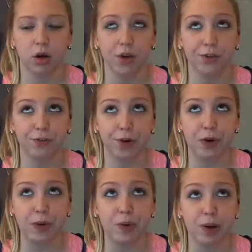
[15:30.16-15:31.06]
On the
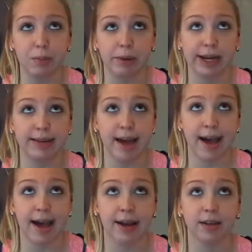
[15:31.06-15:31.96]
phone, my
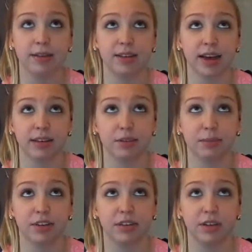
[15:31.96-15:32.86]
dad. Text
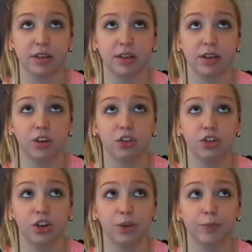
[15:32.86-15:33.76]

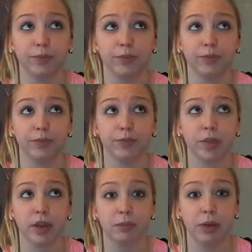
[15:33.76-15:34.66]
message,
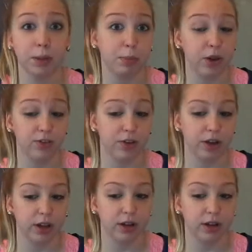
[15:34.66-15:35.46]
my boyfriend.